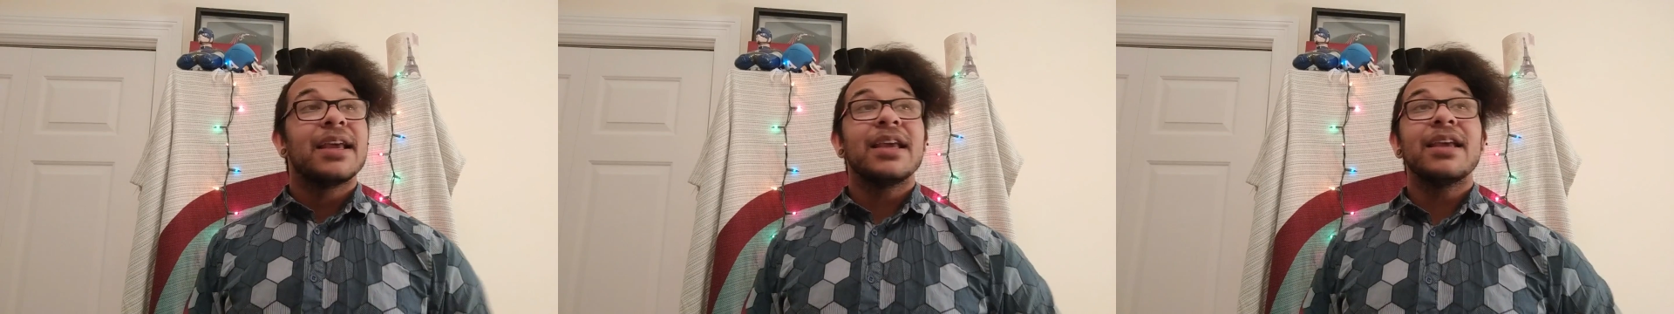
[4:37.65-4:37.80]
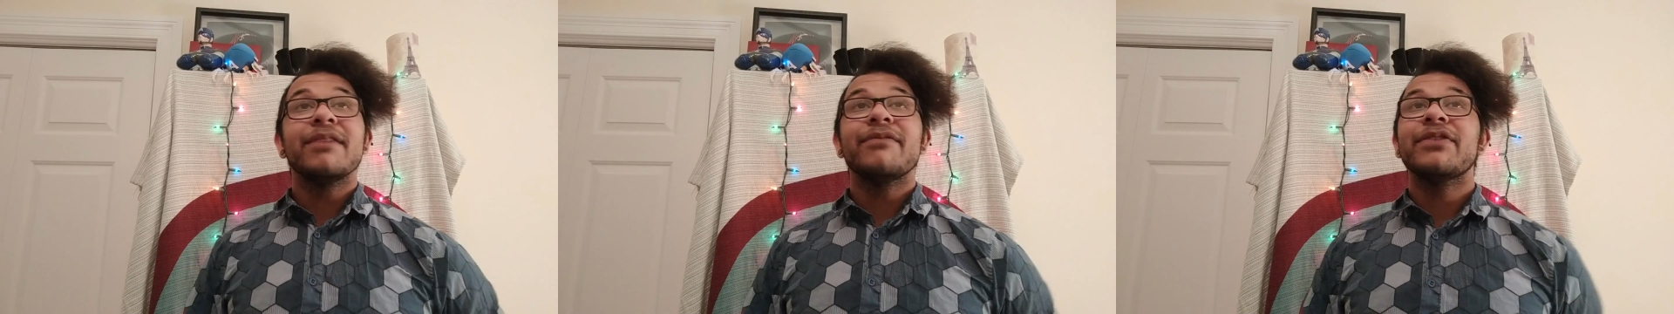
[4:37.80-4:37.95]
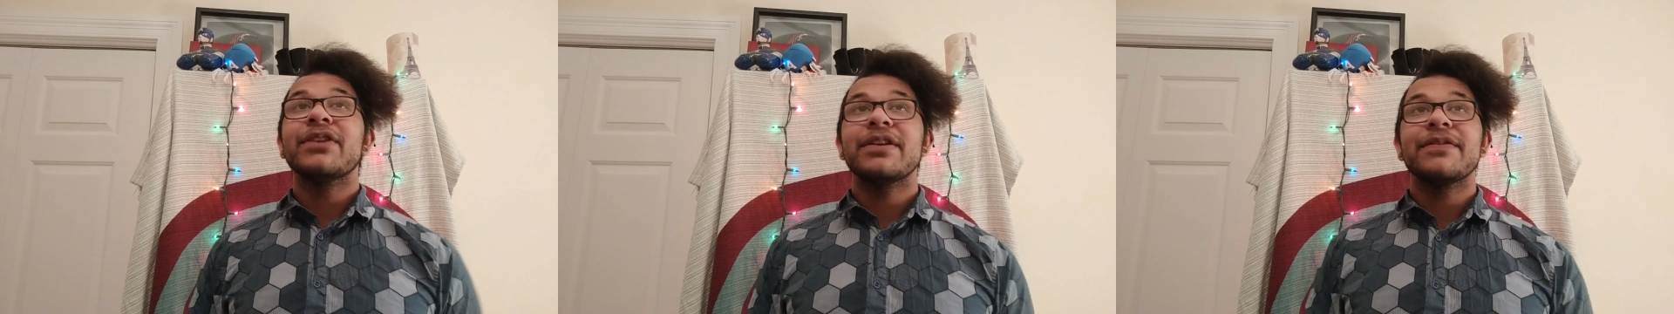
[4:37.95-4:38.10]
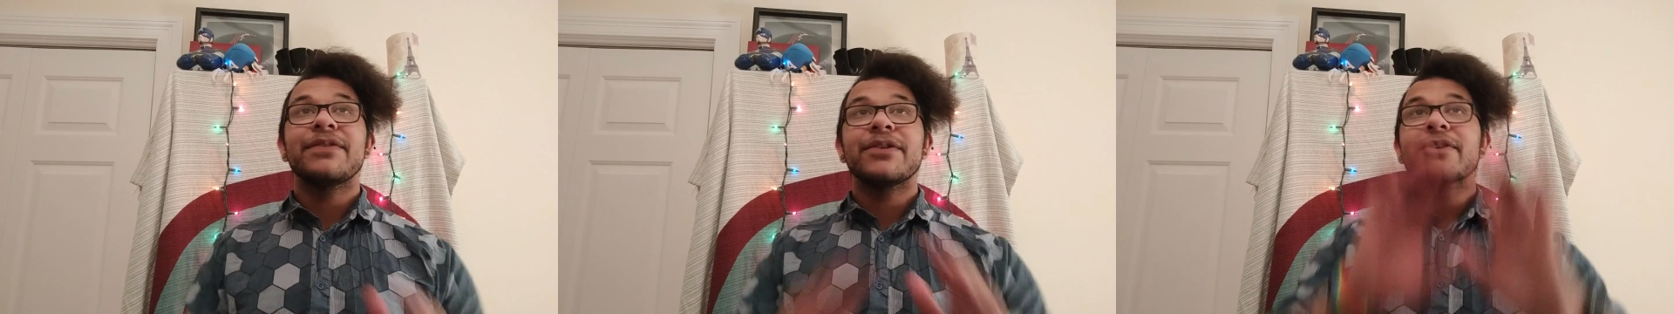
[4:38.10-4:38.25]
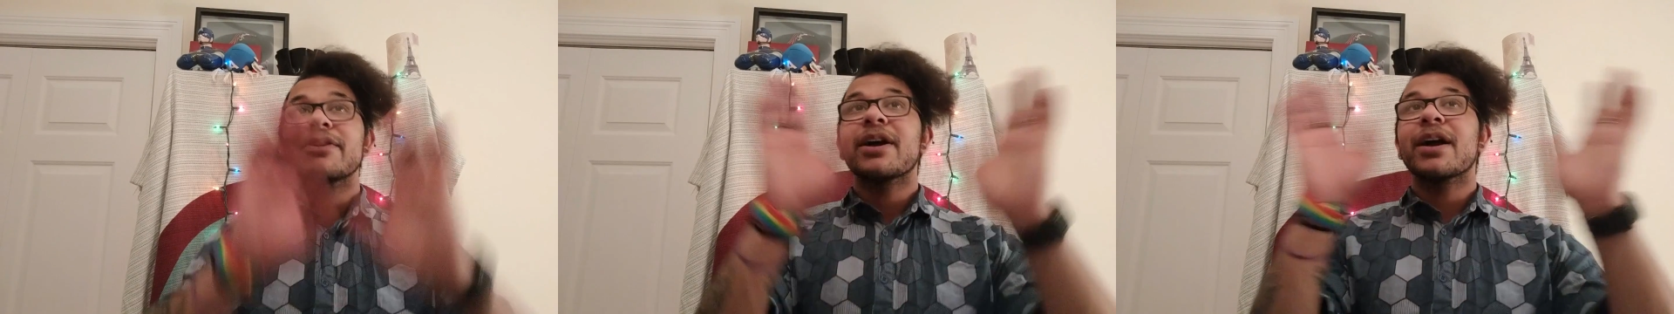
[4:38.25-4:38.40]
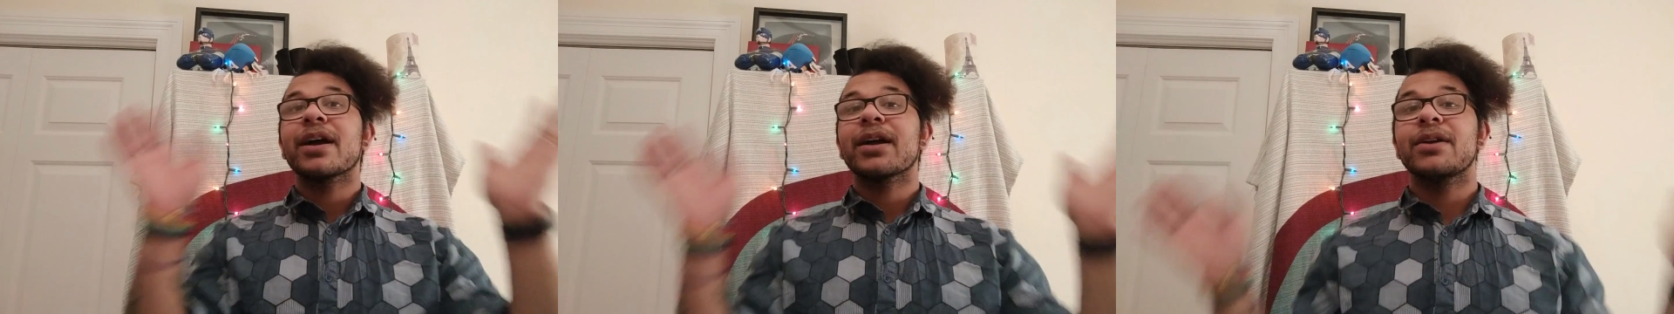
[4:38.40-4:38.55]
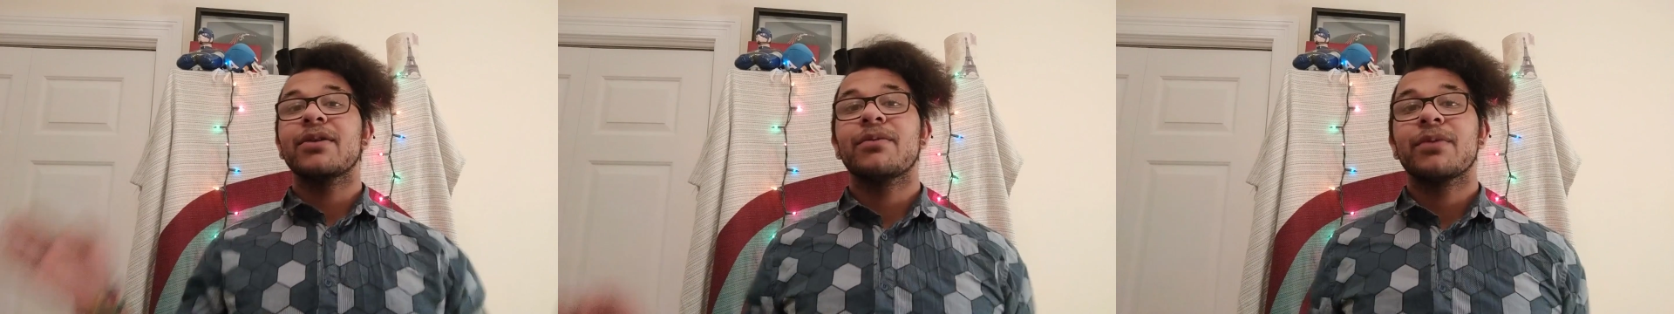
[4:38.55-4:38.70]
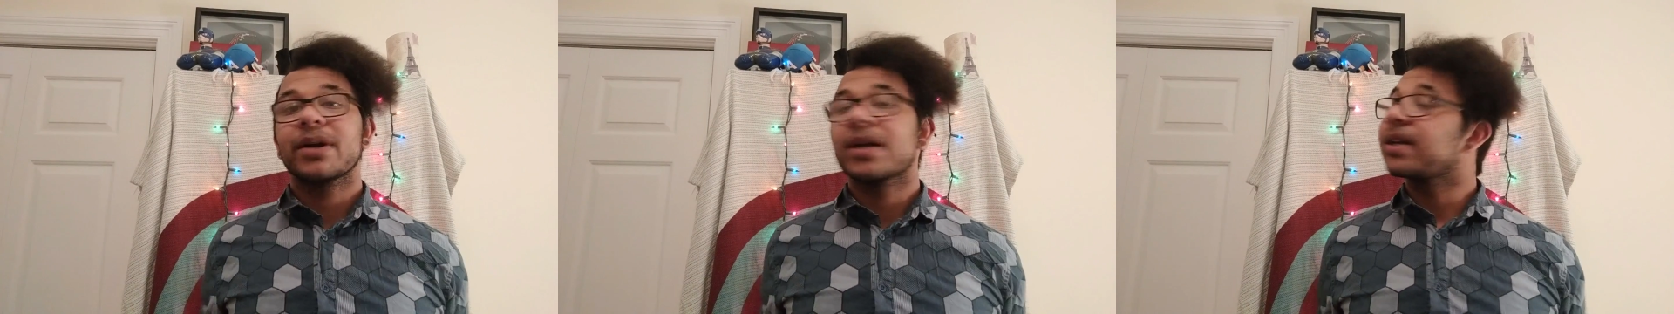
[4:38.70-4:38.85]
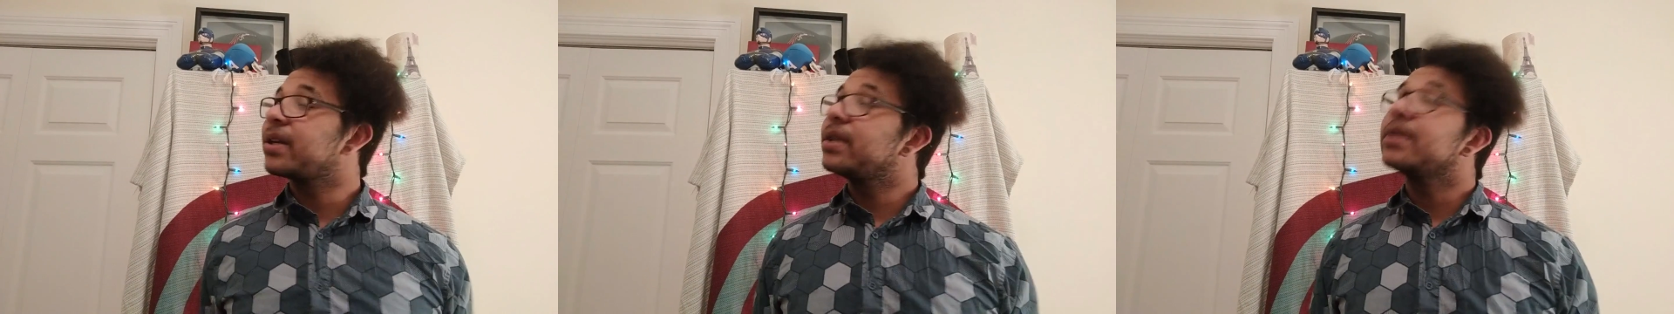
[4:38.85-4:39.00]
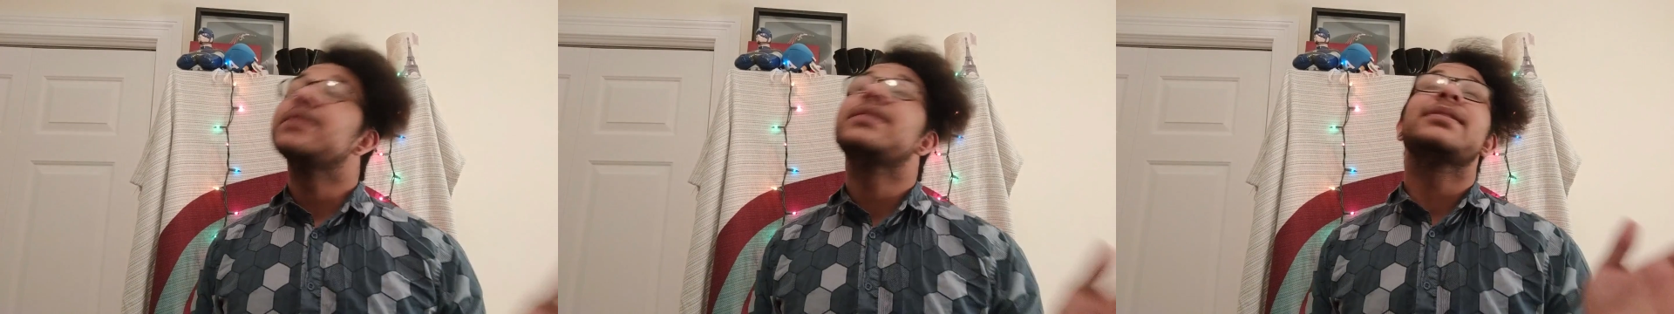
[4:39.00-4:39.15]
even if you're not going to
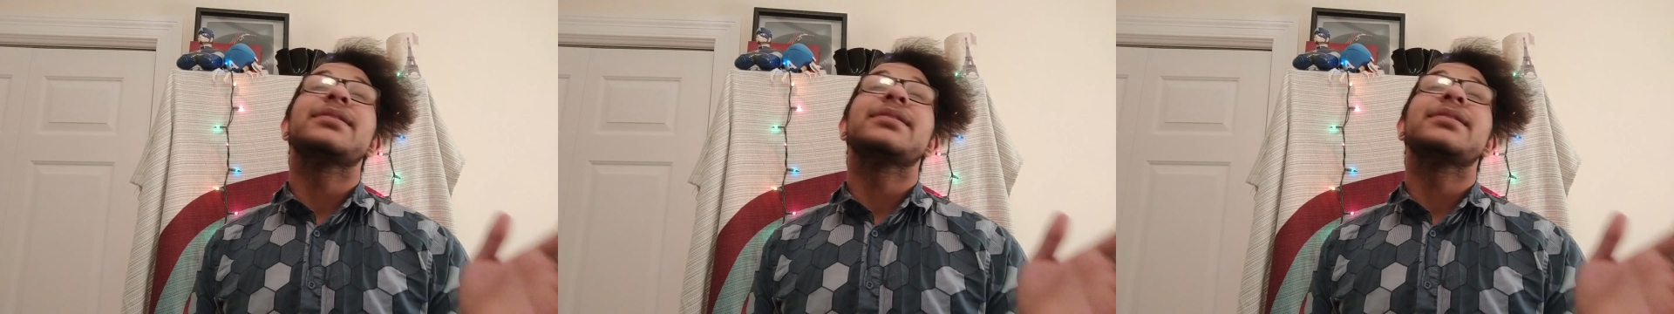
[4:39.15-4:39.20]
work at